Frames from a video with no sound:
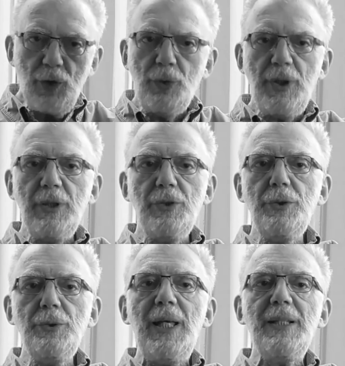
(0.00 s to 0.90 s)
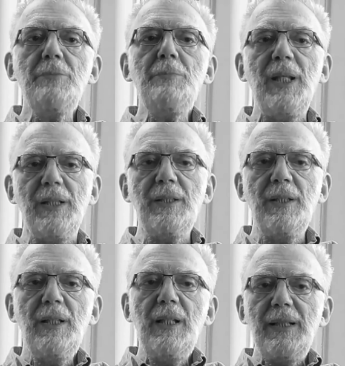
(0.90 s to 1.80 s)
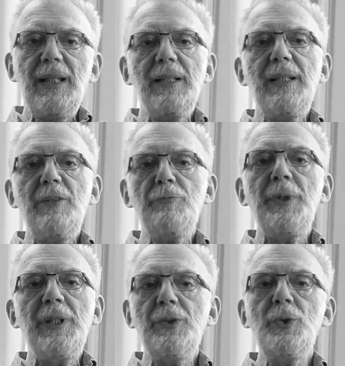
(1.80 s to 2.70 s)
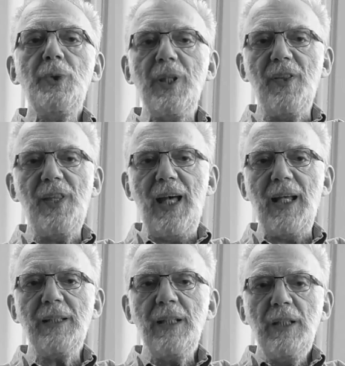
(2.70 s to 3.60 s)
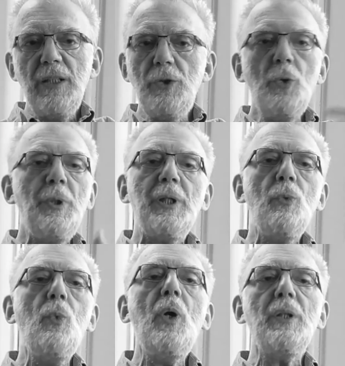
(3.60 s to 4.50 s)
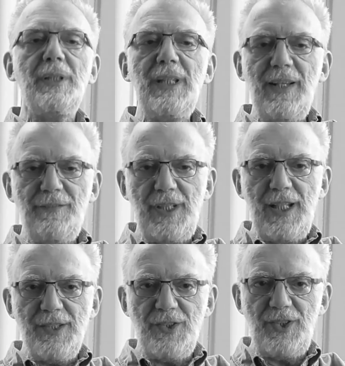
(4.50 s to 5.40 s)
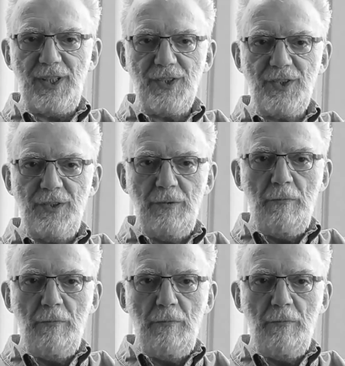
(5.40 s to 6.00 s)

going to admit that they've been doing that, no matter what the evidence is.